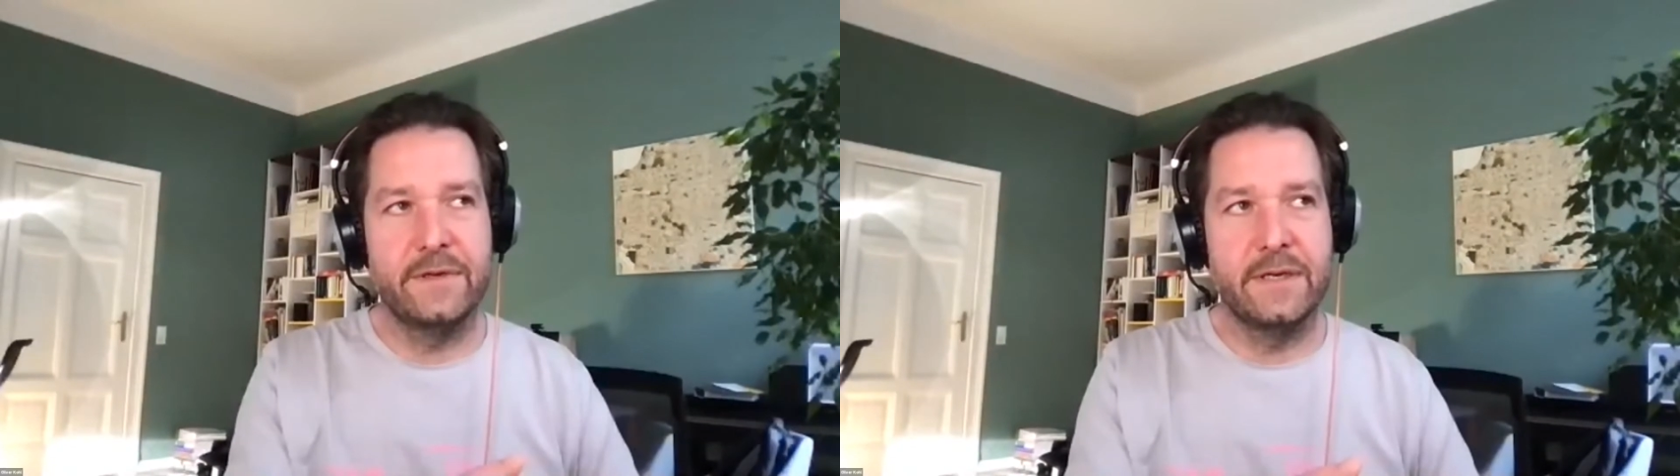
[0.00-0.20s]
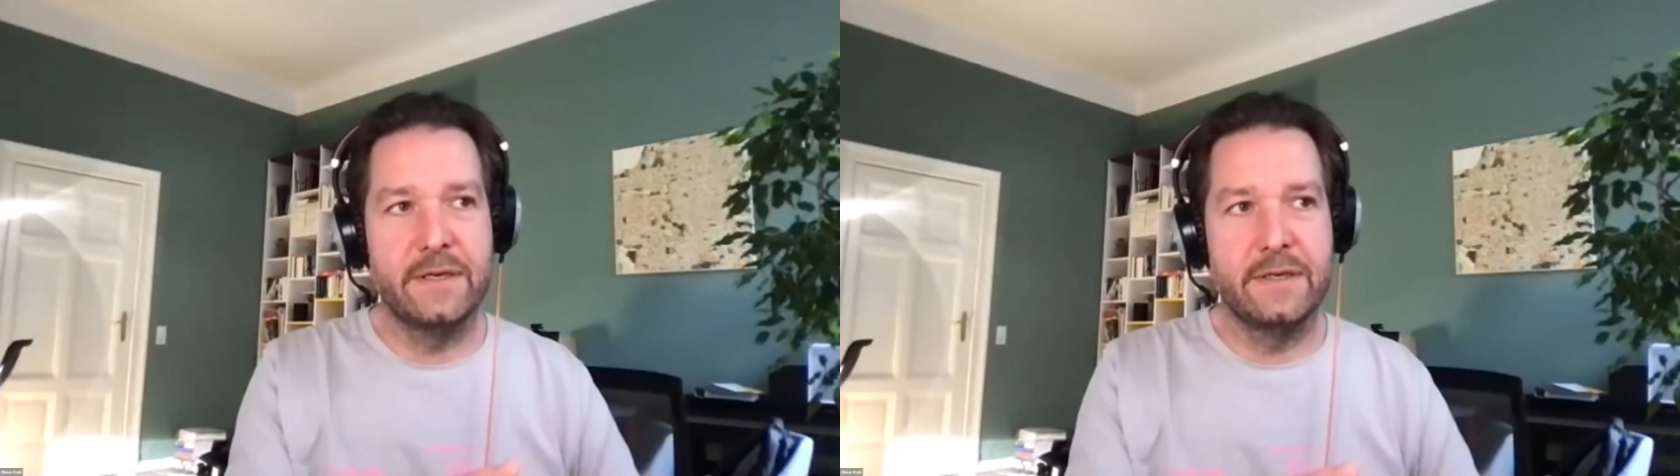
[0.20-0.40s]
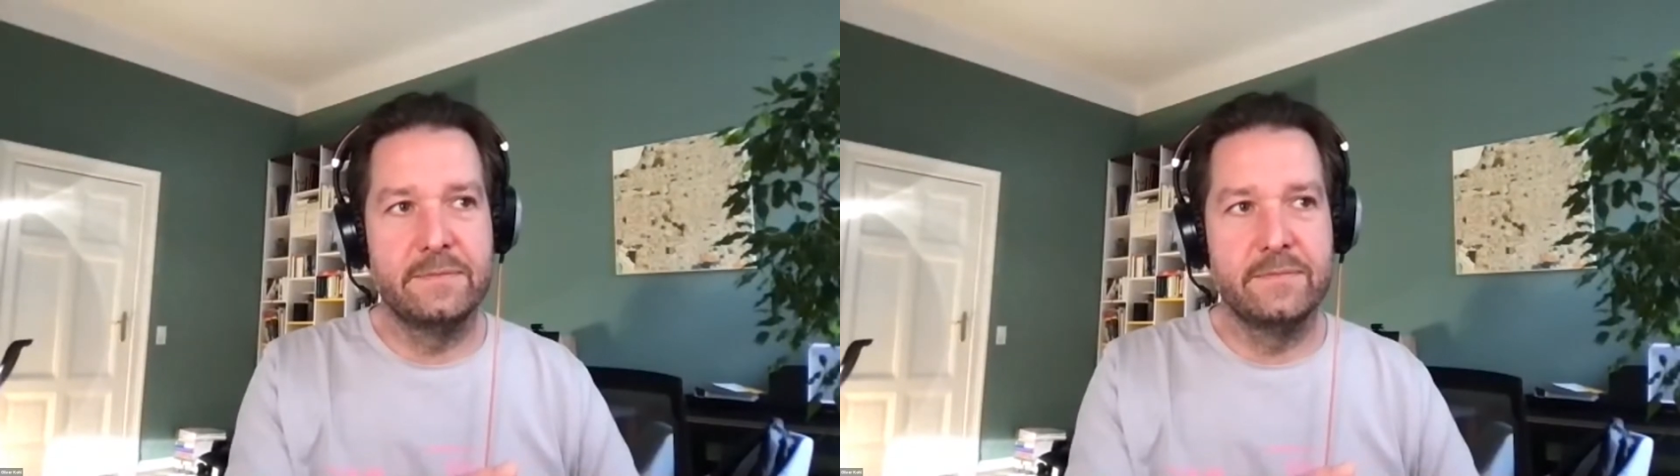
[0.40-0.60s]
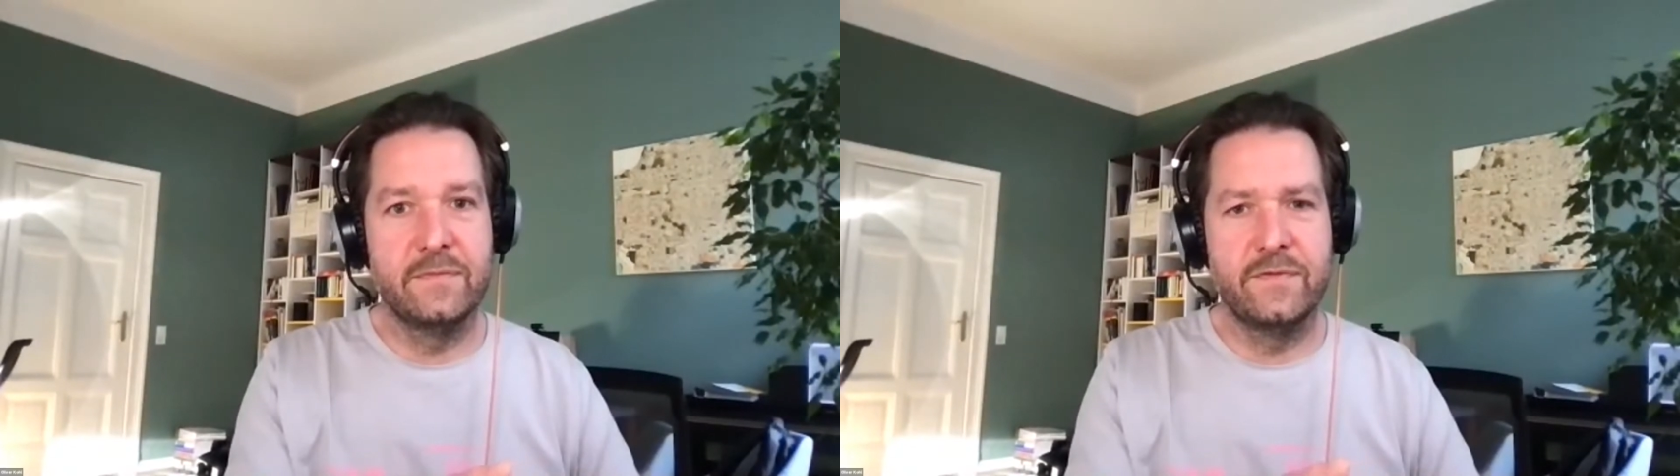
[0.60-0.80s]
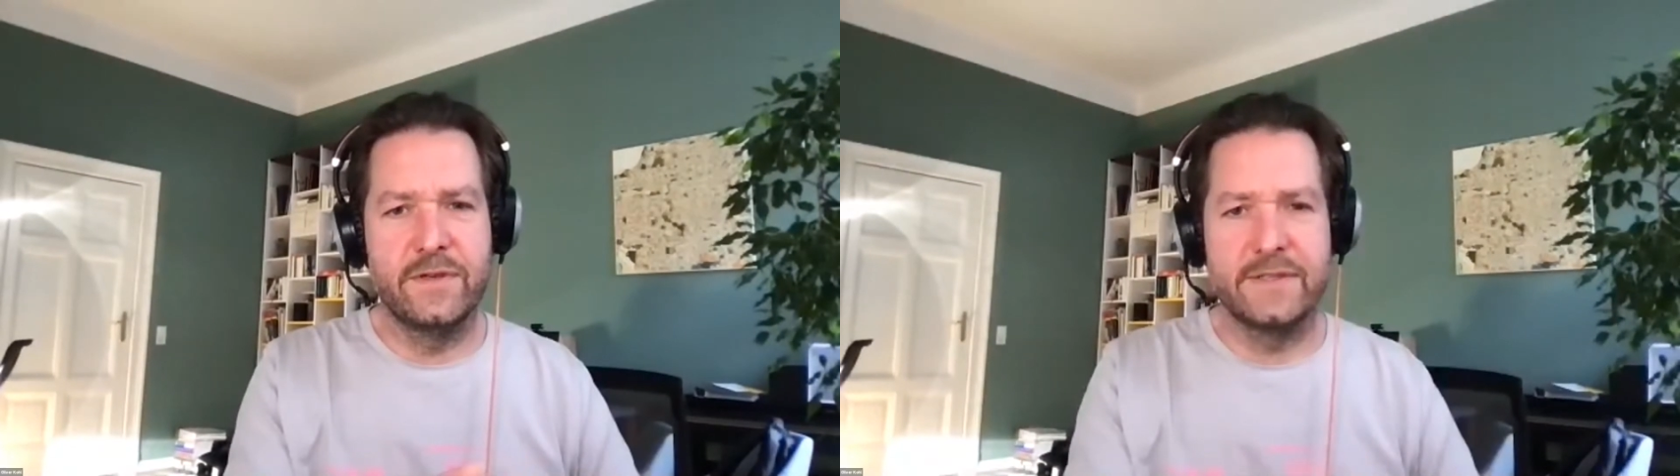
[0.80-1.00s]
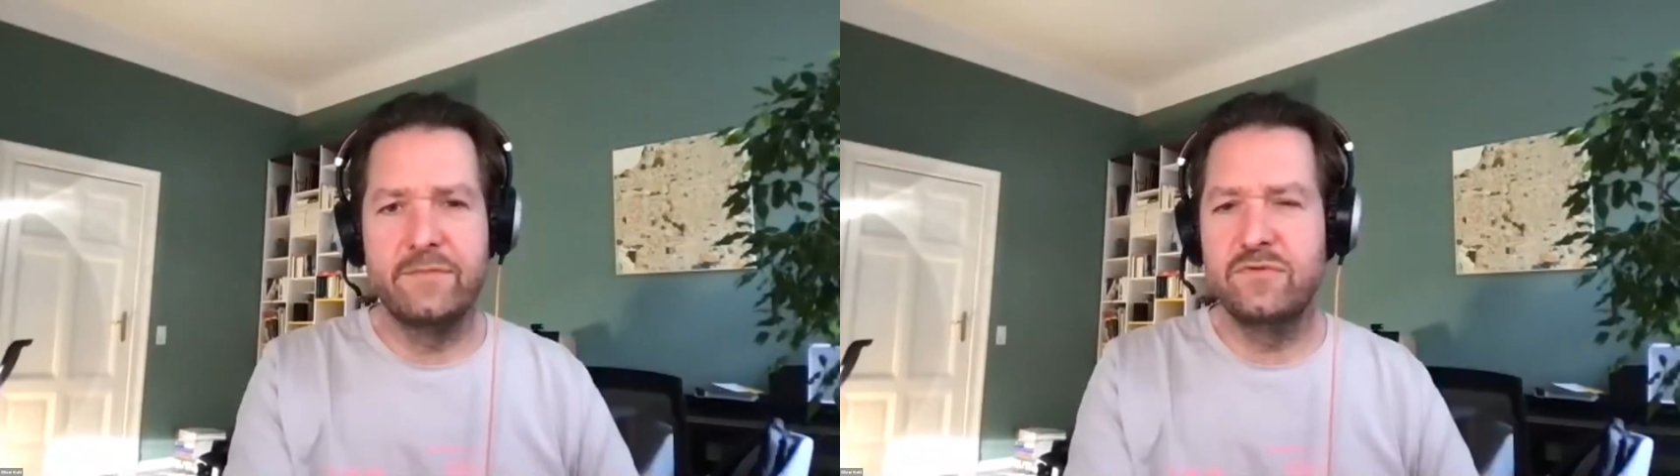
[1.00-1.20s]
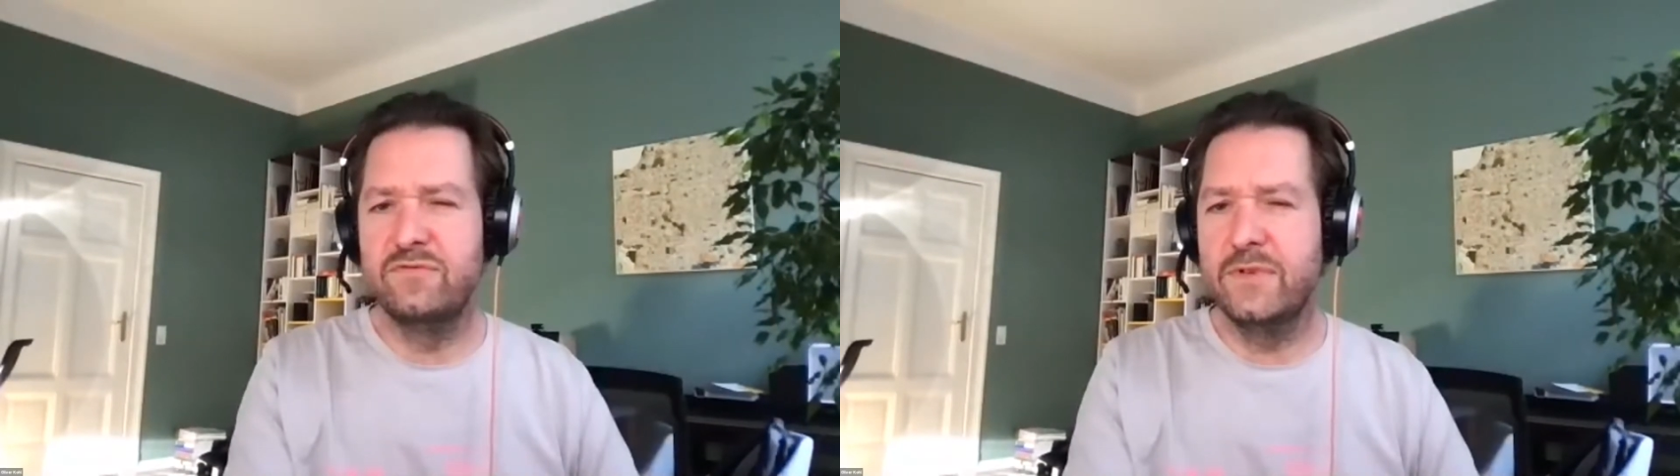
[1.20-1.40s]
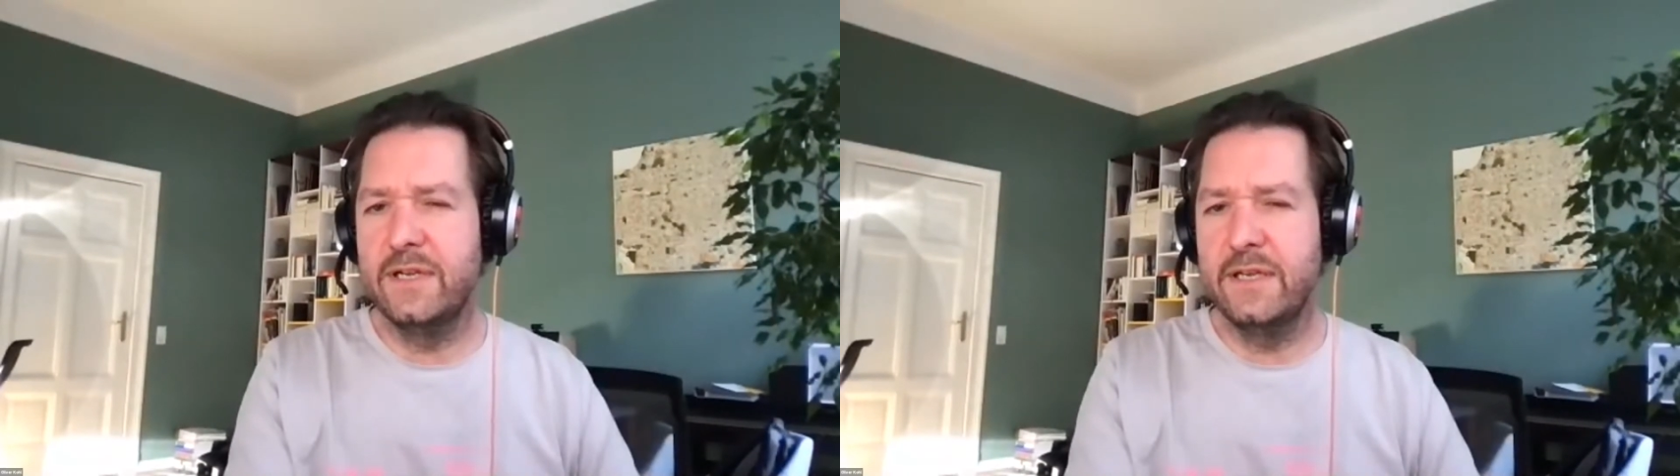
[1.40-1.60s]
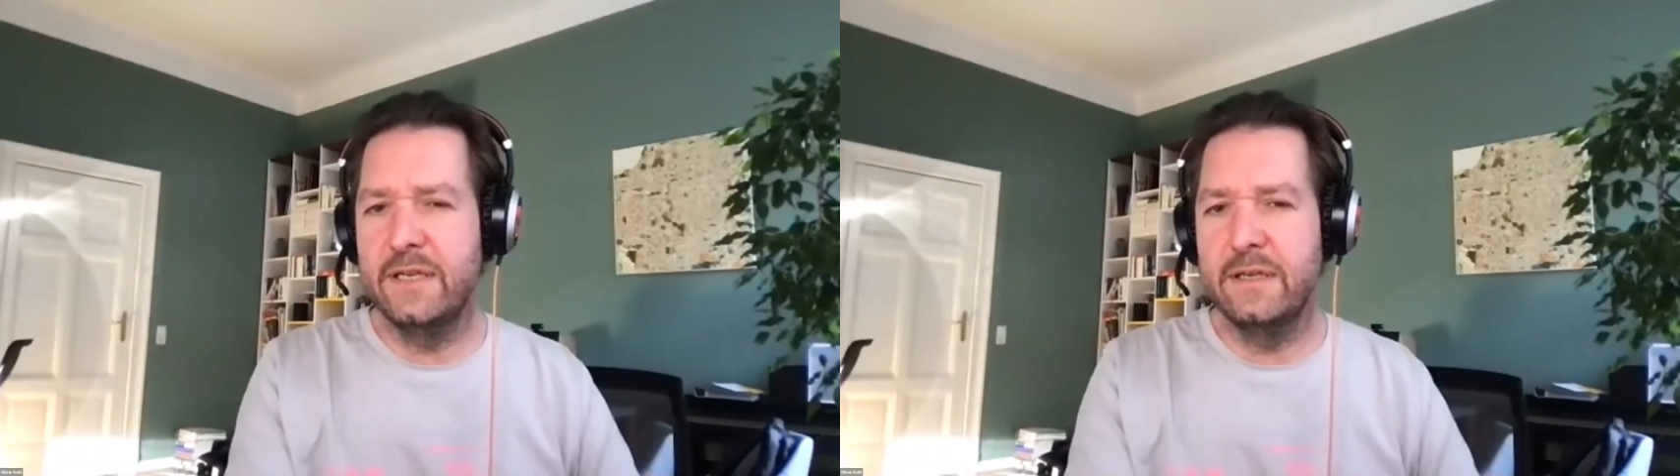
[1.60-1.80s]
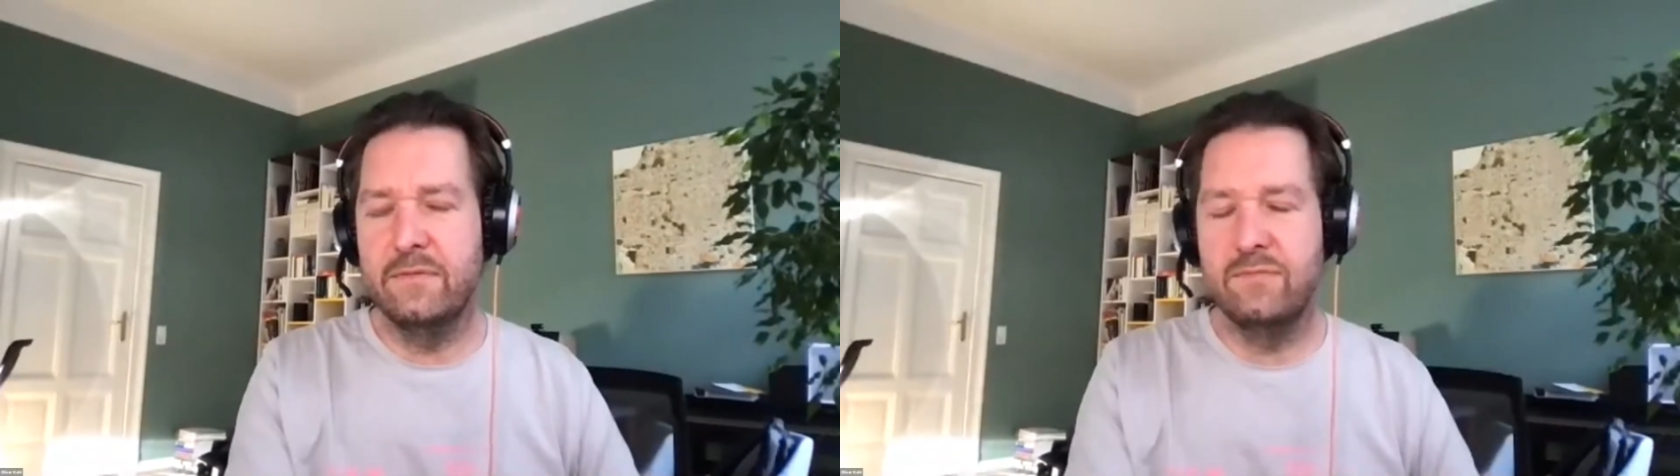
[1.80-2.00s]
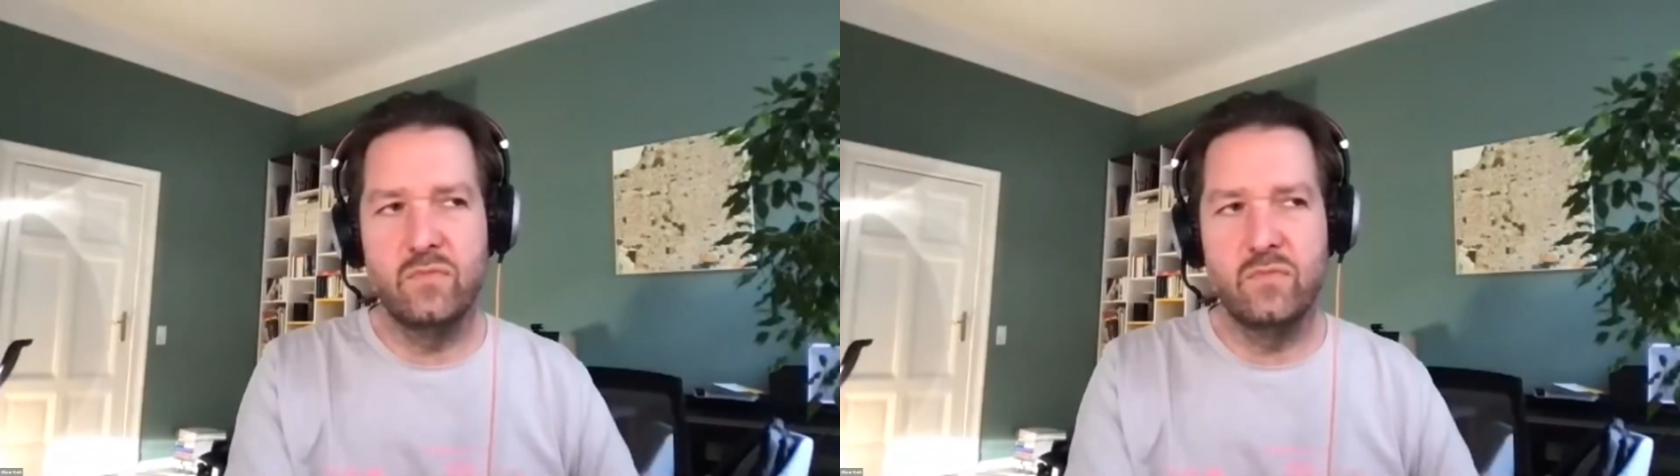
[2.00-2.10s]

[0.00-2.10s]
first time we really